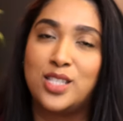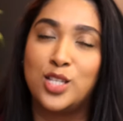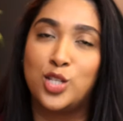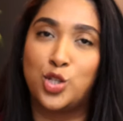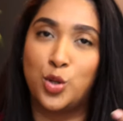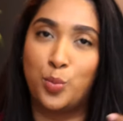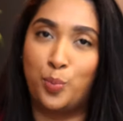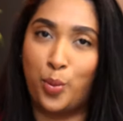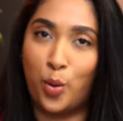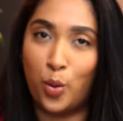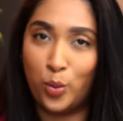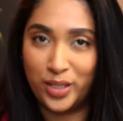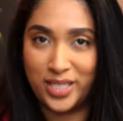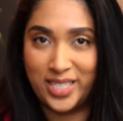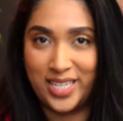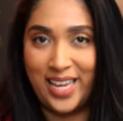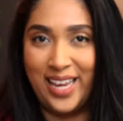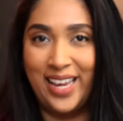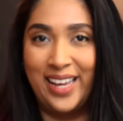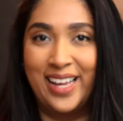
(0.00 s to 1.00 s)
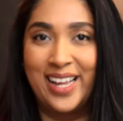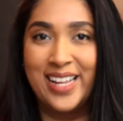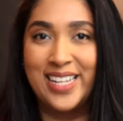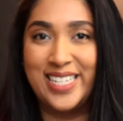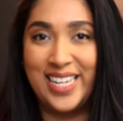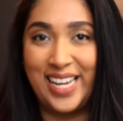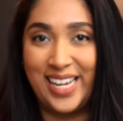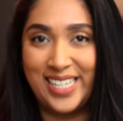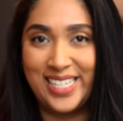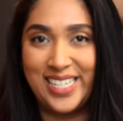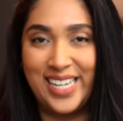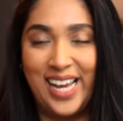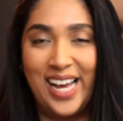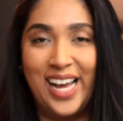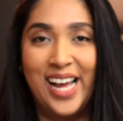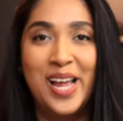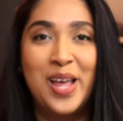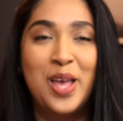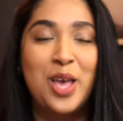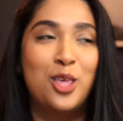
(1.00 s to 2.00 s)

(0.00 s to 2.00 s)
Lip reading: the supporting data,